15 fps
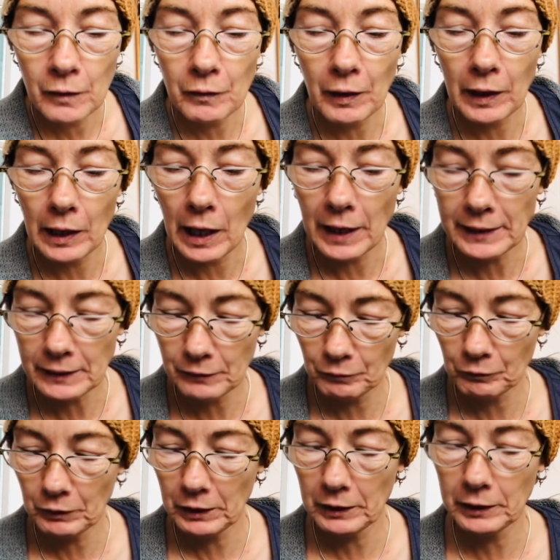the light
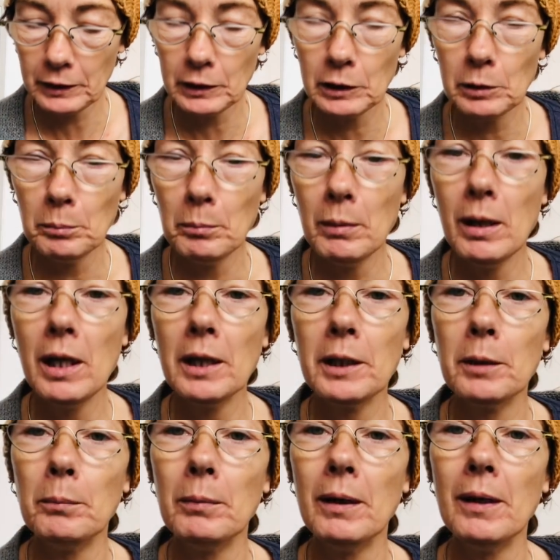vehicle
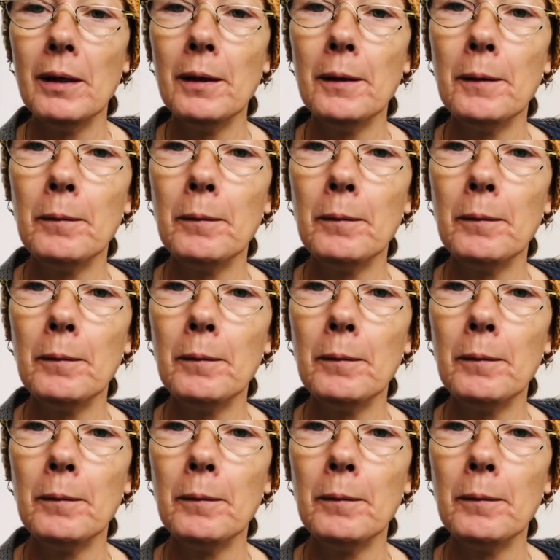Merkaba